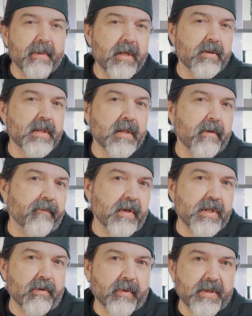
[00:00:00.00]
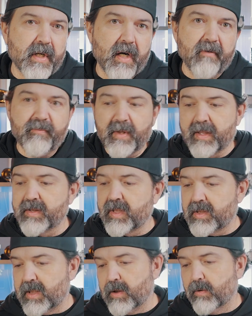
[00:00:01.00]
be using DaVinci Resolve because
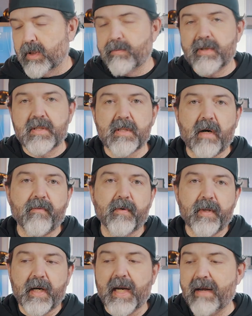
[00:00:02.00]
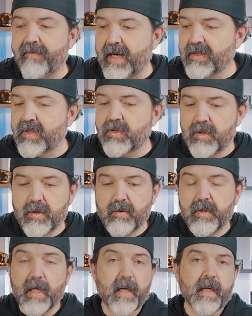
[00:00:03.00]
it's the only piece of software that I have access
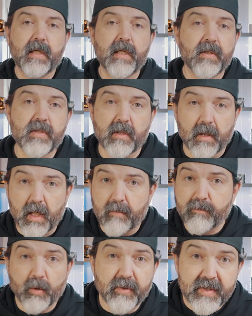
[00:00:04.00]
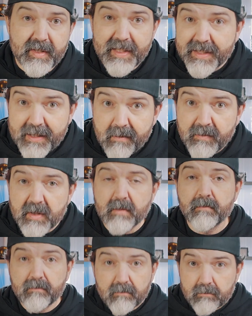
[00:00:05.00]
to that I can install on both systems.
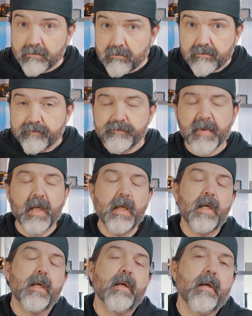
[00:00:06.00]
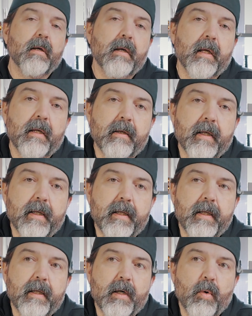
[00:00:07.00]
And
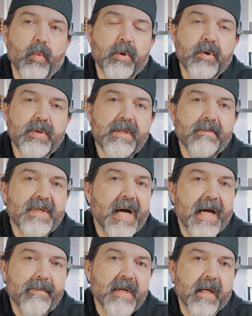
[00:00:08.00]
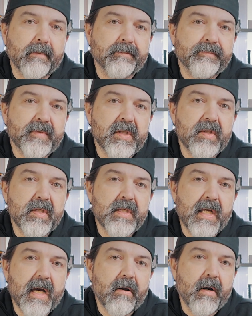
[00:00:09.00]
uh, we'll do some timing just to
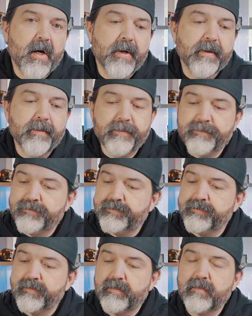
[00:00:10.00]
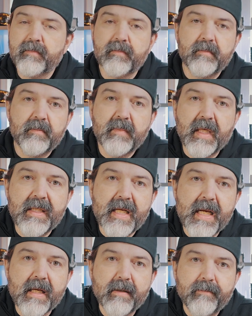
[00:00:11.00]
see how long they
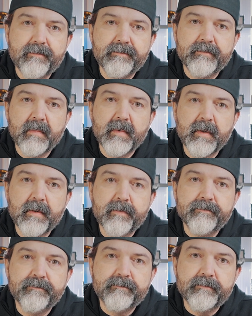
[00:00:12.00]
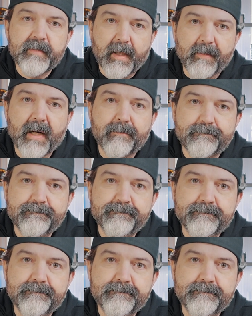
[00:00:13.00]
take. Coming up.